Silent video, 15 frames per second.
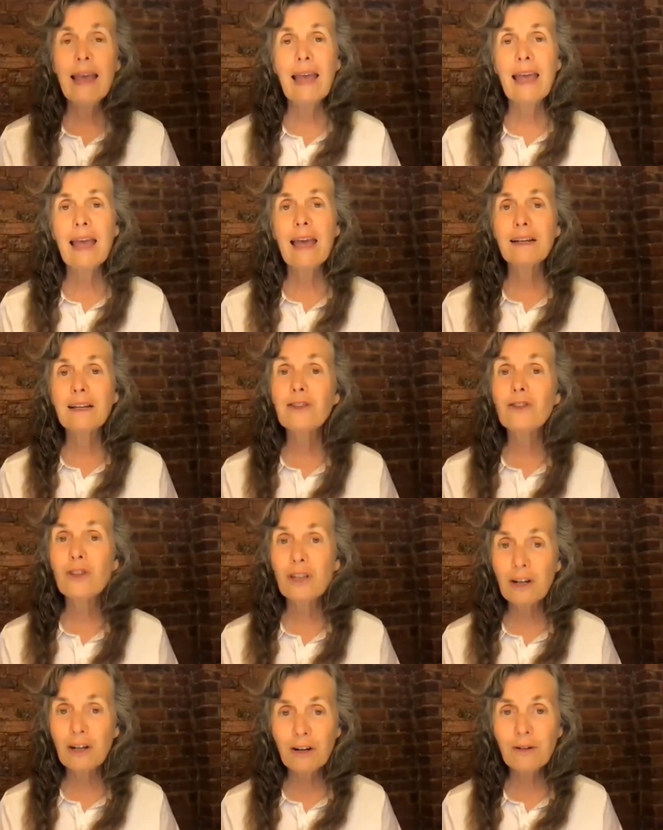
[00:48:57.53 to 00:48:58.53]
and
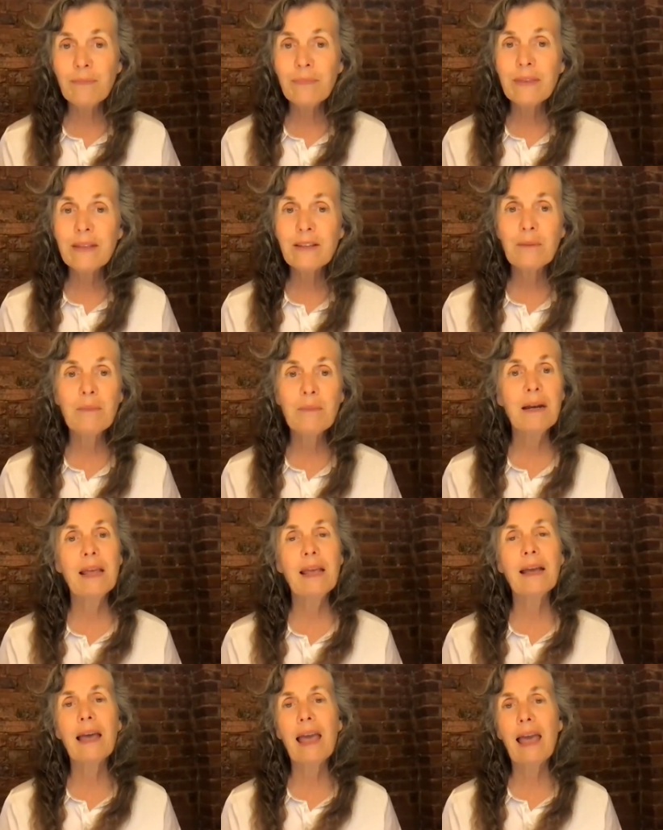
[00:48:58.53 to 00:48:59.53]
consider
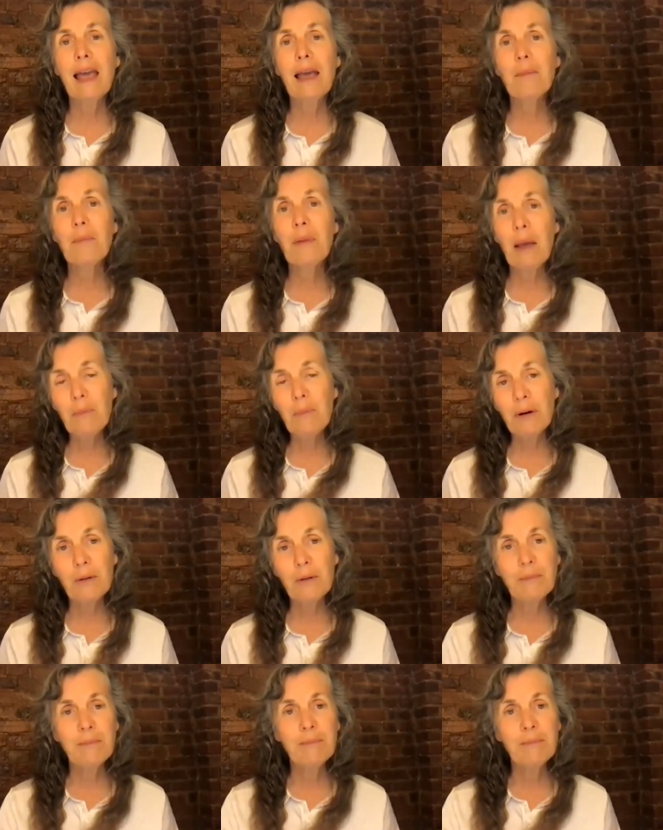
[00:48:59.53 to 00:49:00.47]
submitting a paper.